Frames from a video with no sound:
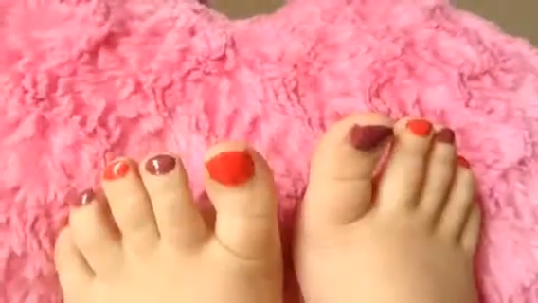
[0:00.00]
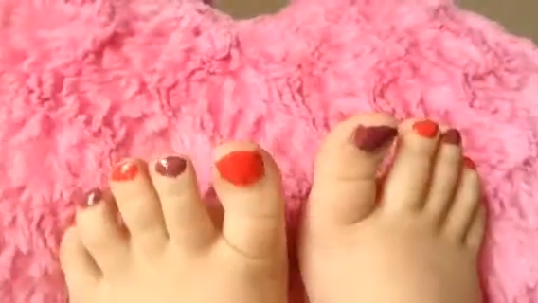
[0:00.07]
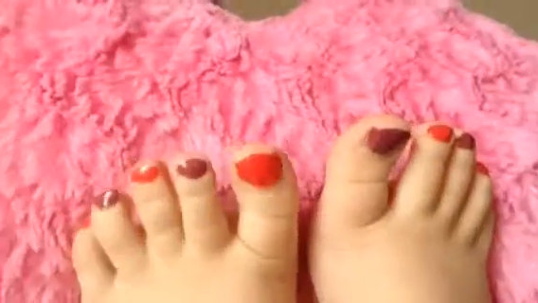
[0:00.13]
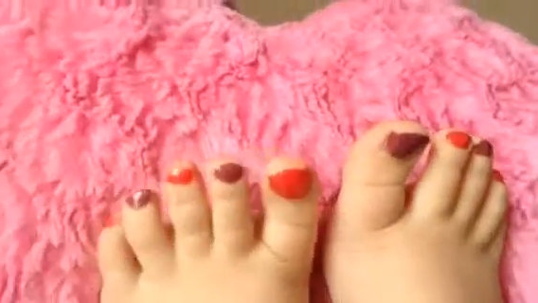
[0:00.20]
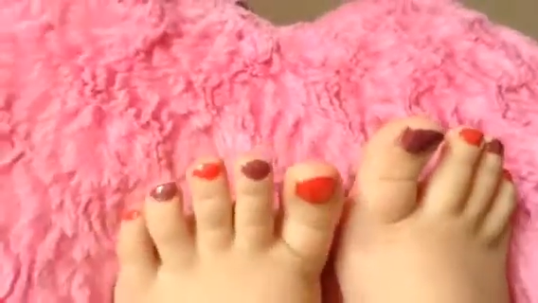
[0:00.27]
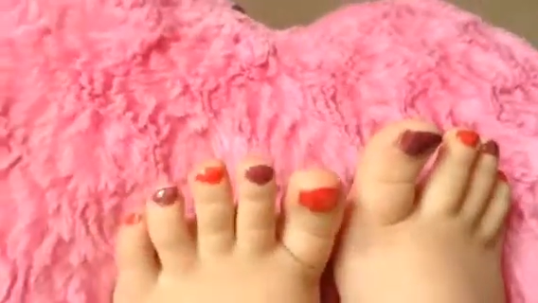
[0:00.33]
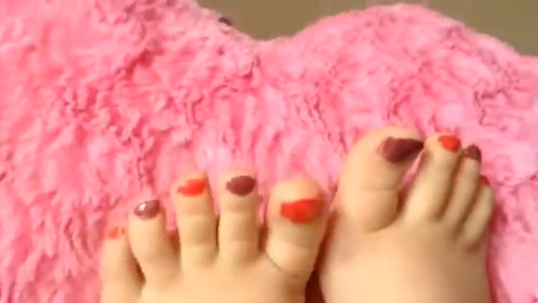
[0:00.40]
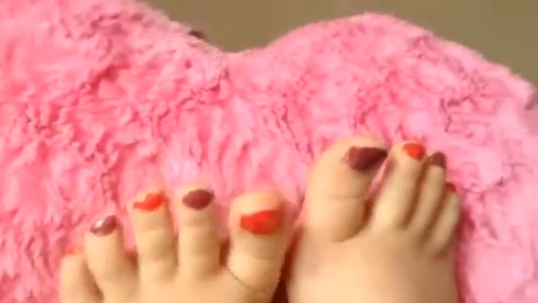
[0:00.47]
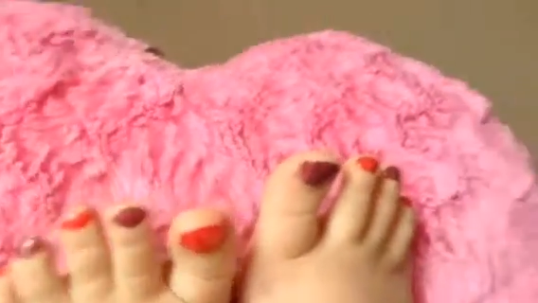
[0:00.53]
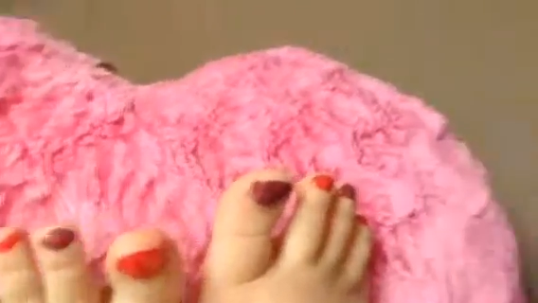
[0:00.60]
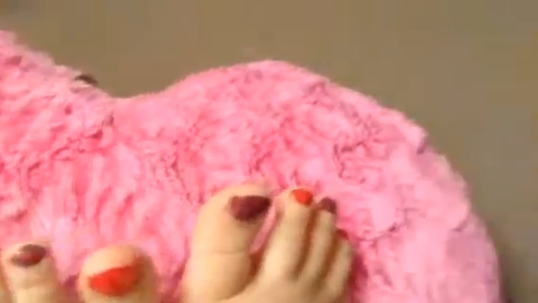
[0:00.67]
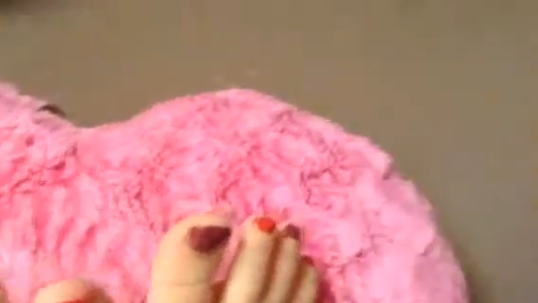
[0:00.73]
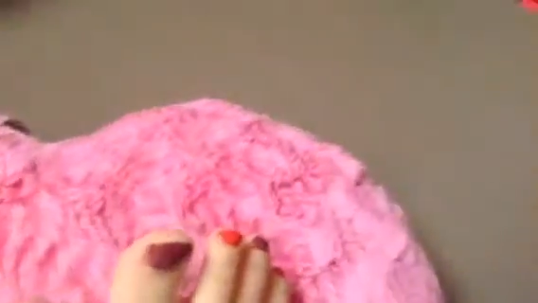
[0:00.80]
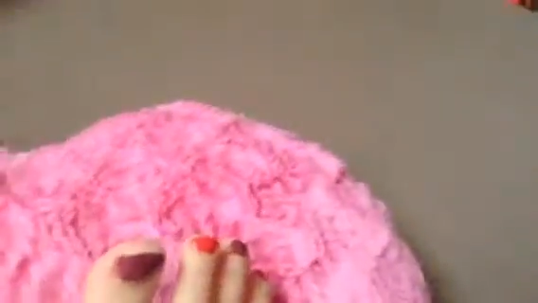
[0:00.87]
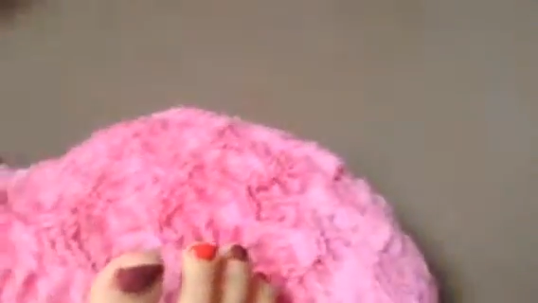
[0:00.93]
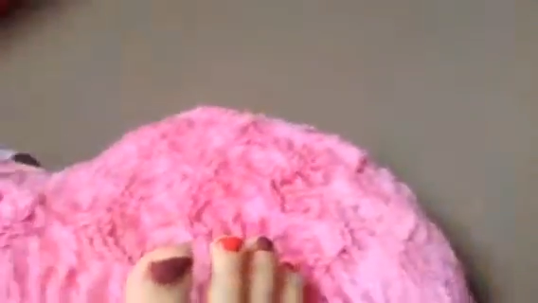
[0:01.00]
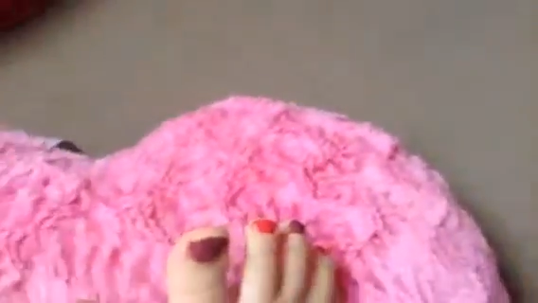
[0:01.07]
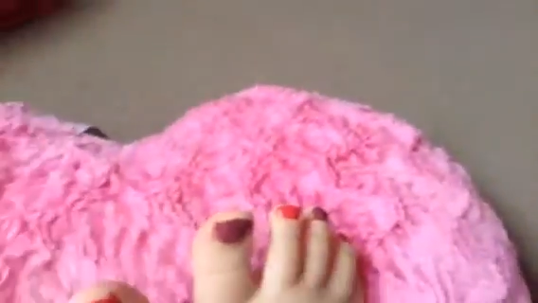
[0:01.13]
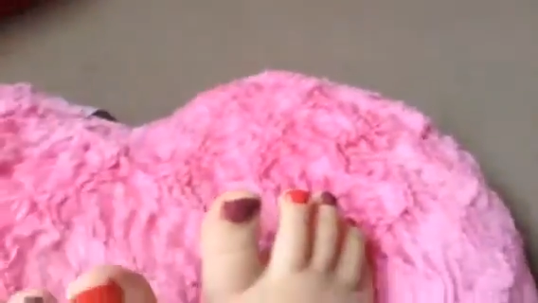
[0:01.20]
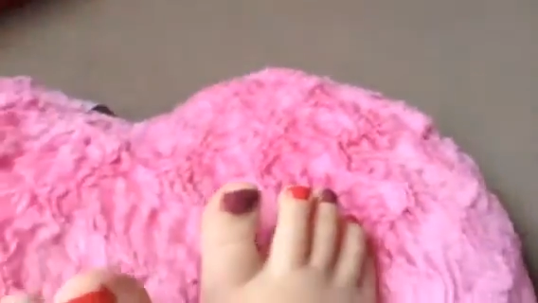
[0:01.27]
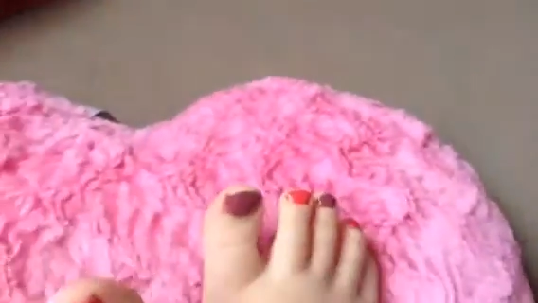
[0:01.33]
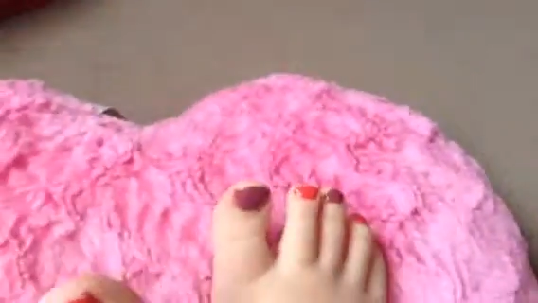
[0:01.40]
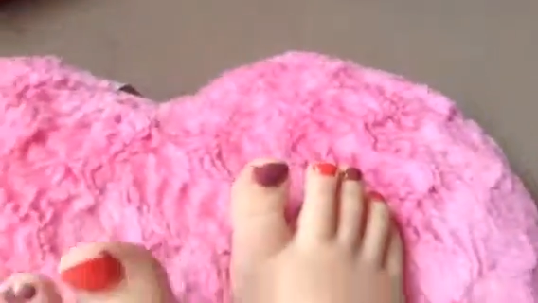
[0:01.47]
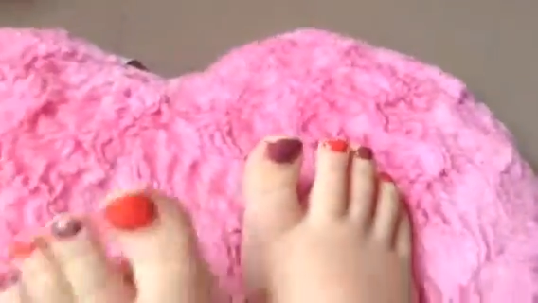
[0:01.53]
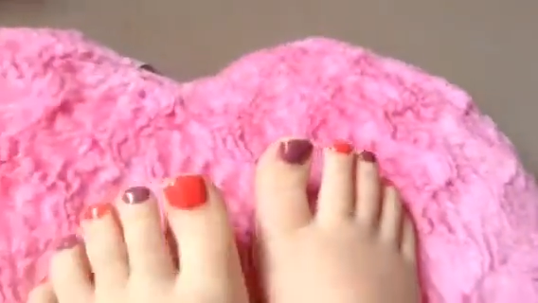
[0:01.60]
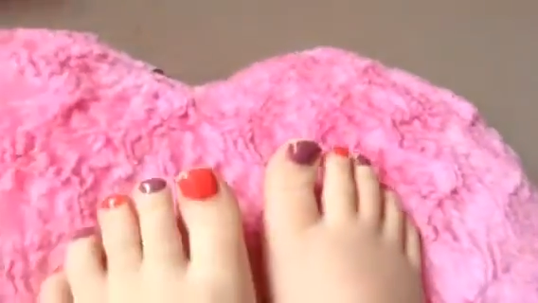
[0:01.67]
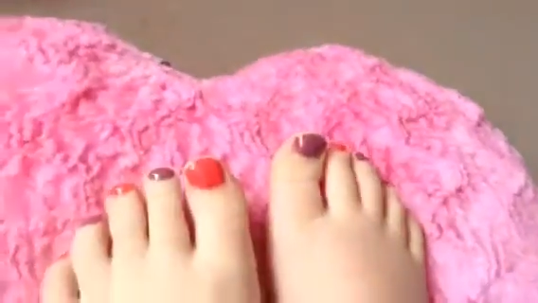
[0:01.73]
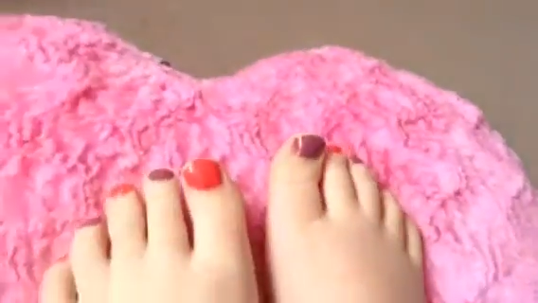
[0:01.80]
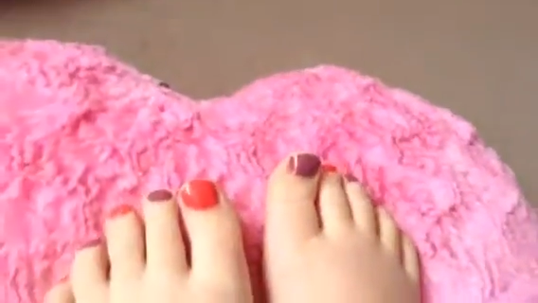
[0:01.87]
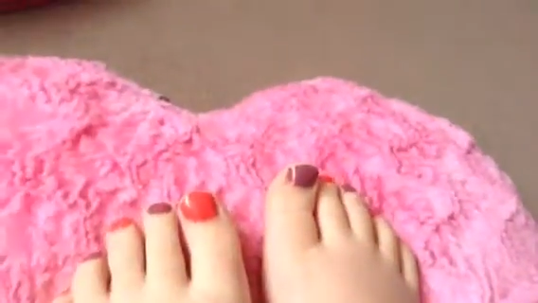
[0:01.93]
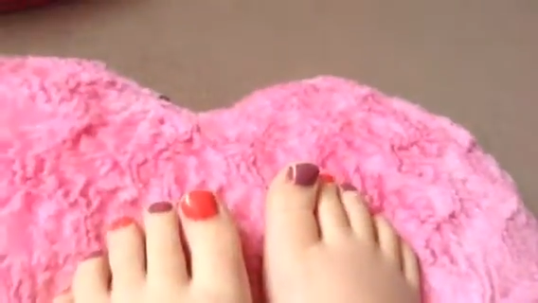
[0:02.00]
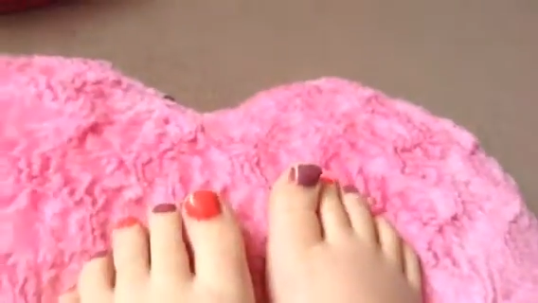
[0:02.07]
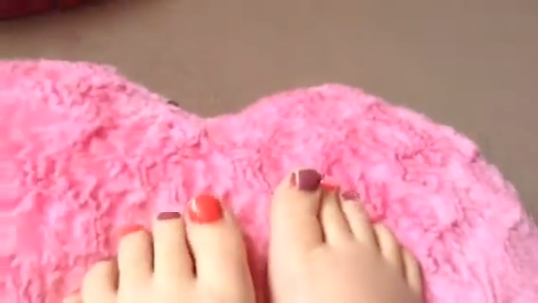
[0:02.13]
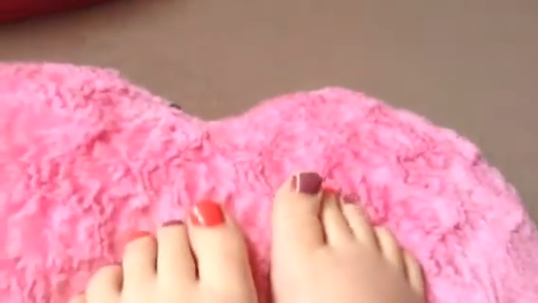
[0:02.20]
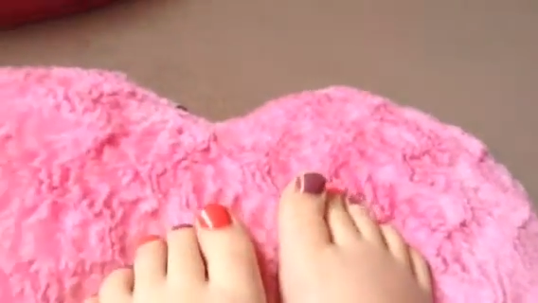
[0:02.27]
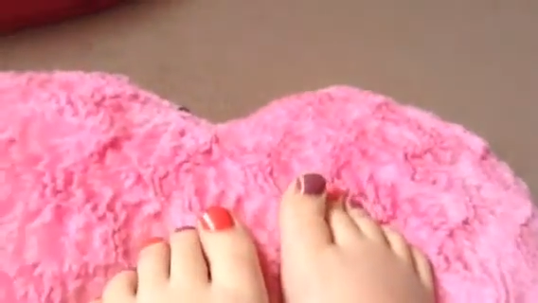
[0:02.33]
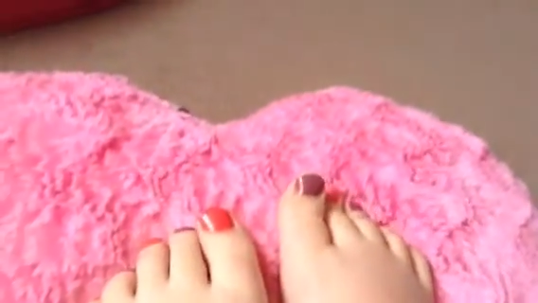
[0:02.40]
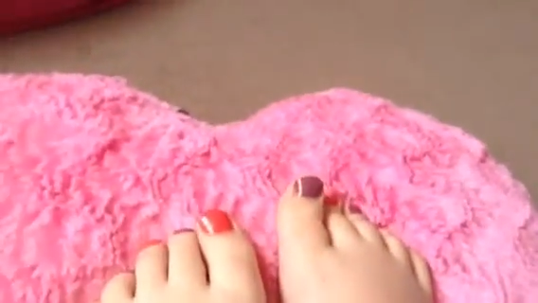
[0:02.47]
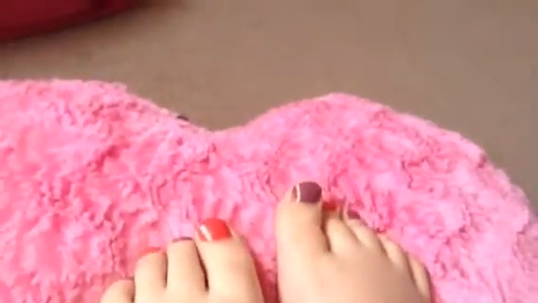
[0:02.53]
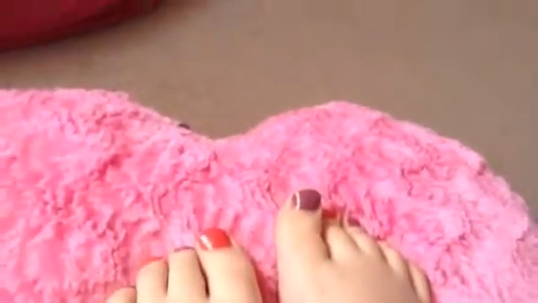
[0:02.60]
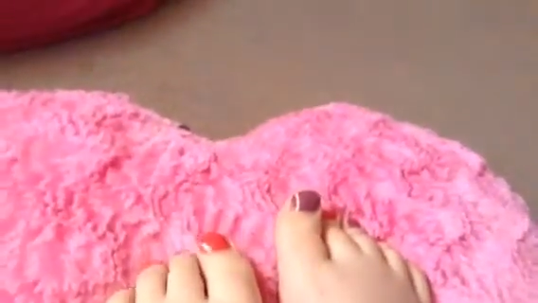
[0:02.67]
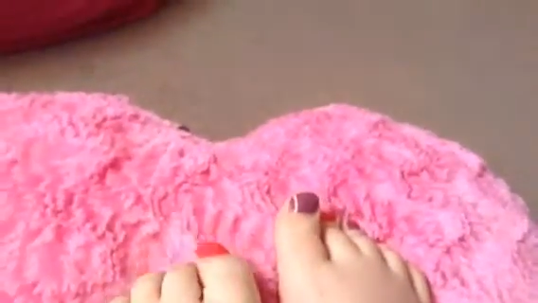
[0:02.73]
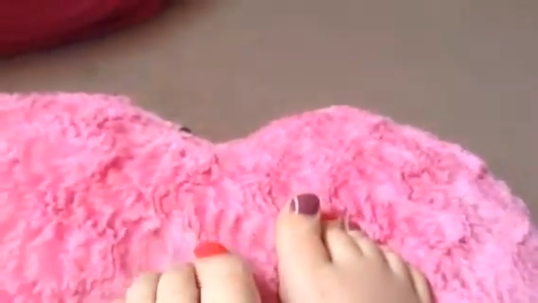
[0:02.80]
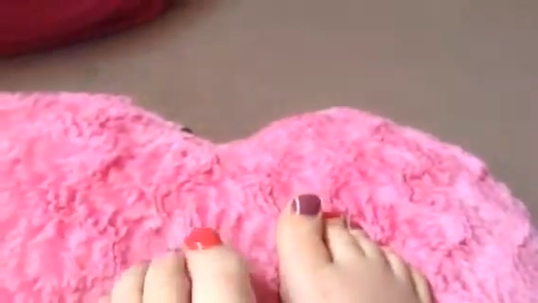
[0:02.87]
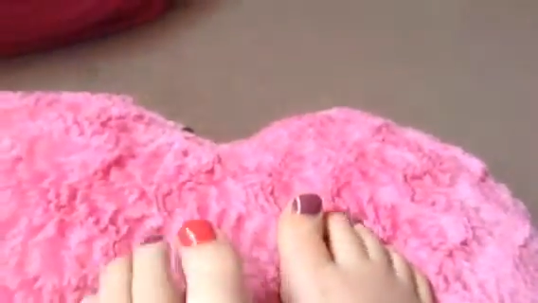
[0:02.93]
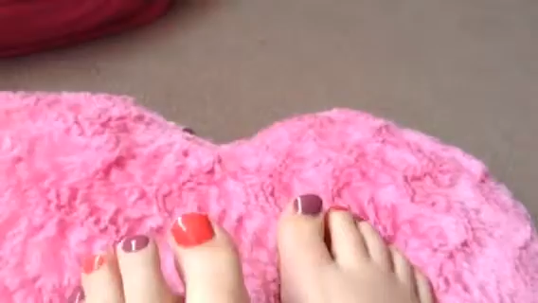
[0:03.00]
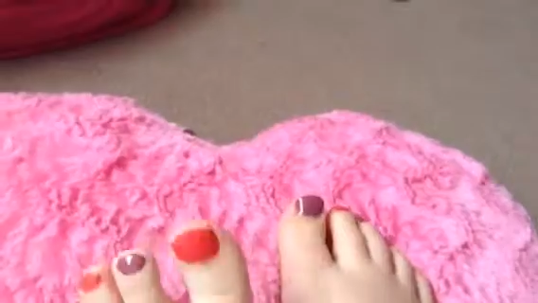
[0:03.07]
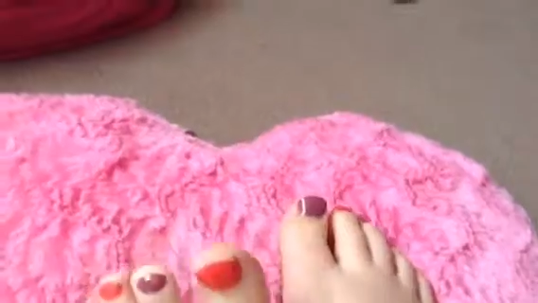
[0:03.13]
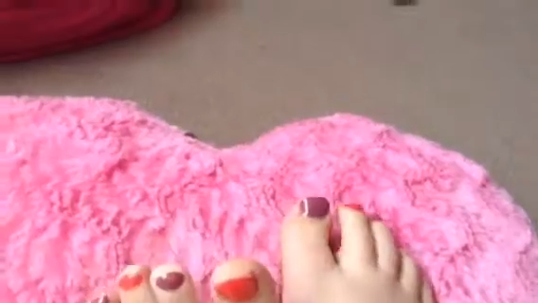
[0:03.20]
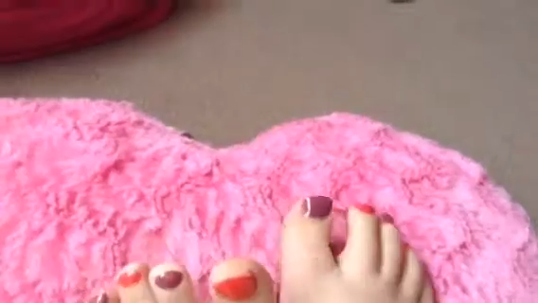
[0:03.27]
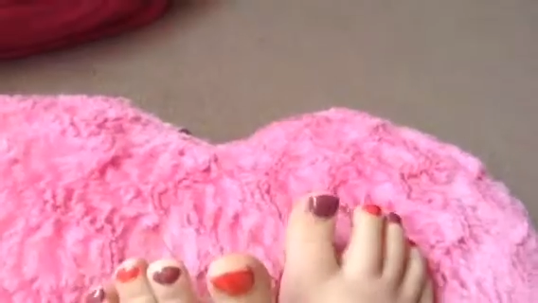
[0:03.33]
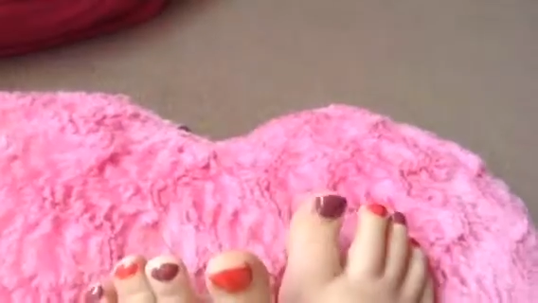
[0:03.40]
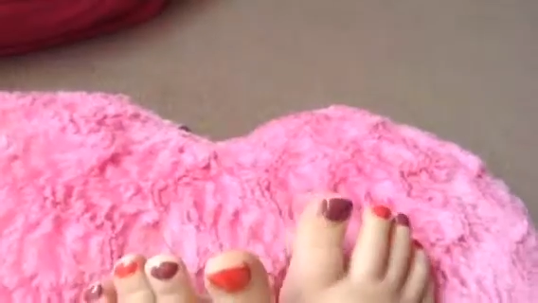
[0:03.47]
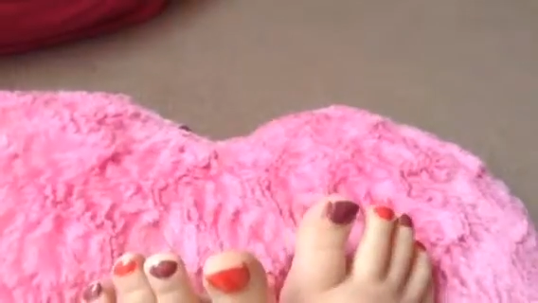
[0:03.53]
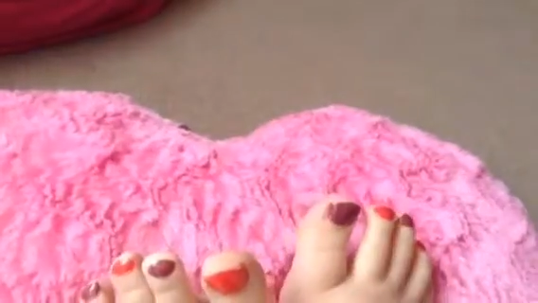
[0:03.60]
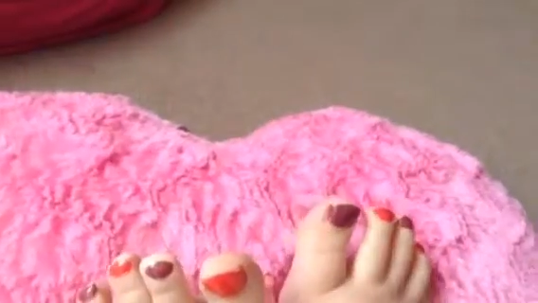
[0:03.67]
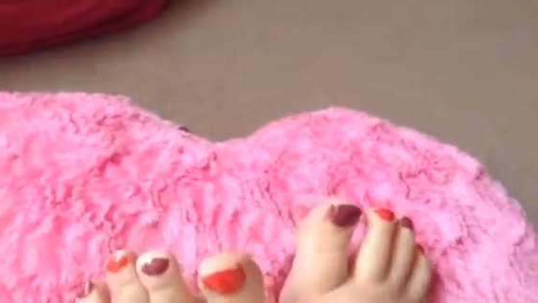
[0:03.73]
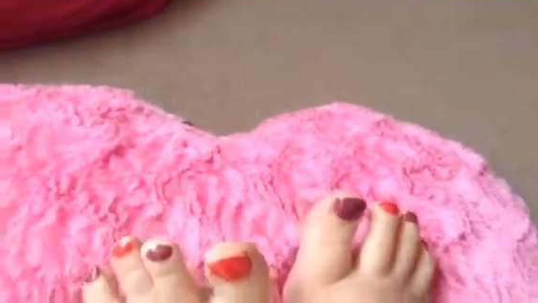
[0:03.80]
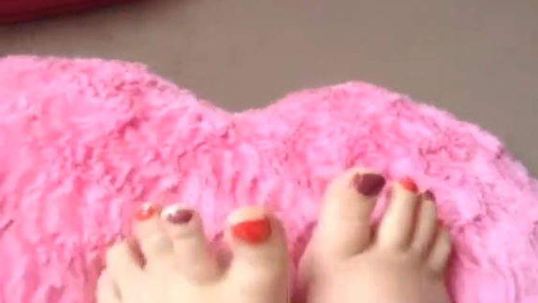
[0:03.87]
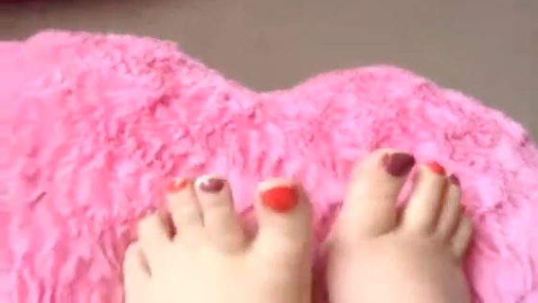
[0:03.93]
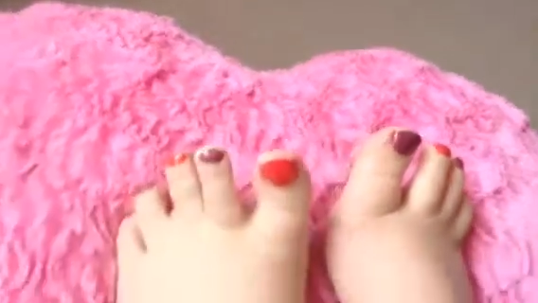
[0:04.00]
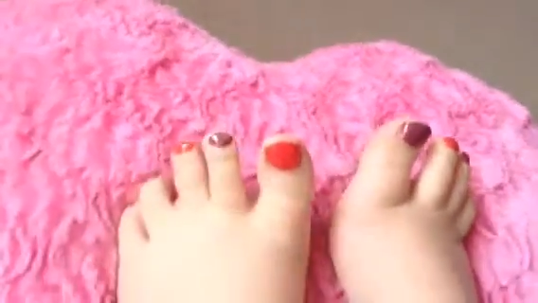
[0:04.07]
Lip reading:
Nobody's mouth can be seen.